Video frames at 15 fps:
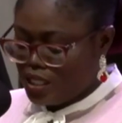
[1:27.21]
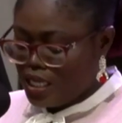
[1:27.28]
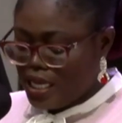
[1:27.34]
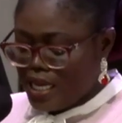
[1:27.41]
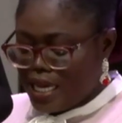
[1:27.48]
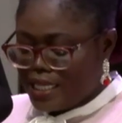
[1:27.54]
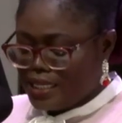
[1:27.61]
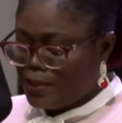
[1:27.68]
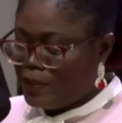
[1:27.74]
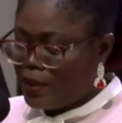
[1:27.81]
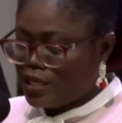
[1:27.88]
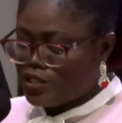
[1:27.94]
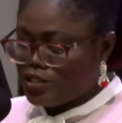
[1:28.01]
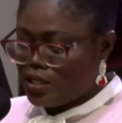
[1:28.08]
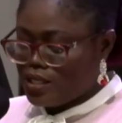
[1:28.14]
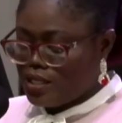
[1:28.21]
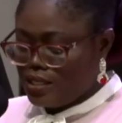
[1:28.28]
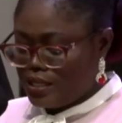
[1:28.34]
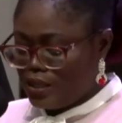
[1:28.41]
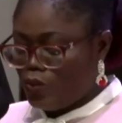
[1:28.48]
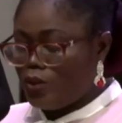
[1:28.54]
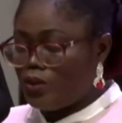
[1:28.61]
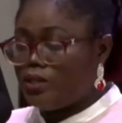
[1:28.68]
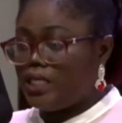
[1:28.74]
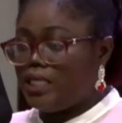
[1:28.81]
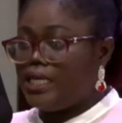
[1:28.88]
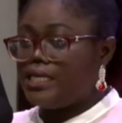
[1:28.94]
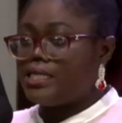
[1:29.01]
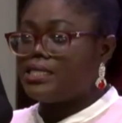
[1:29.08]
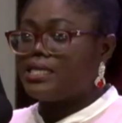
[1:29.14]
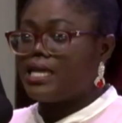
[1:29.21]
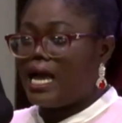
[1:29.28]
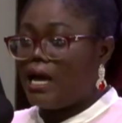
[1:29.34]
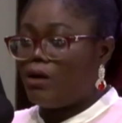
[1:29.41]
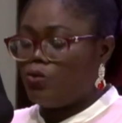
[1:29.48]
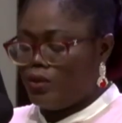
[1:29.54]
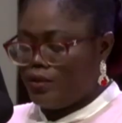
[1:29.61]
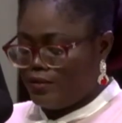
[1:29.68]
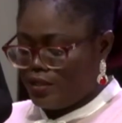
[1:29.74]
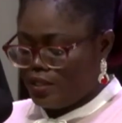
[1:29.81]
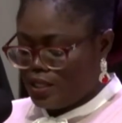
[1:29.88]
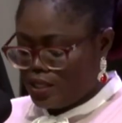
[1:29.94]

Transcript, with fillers: and the pastures in the wilderness are withered.